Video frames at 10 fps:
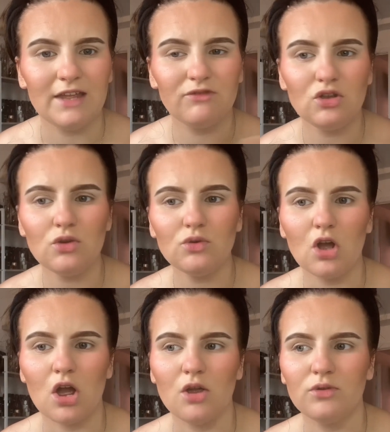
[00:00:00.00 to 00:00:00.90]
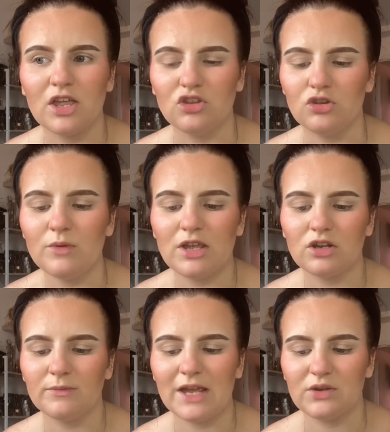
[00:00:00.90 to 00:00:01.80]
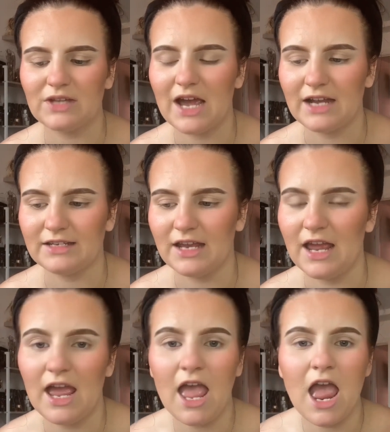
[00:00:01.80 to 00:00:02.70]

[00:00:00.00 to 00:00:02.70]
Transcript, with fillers: If you know that you ain't going to be able to handle it,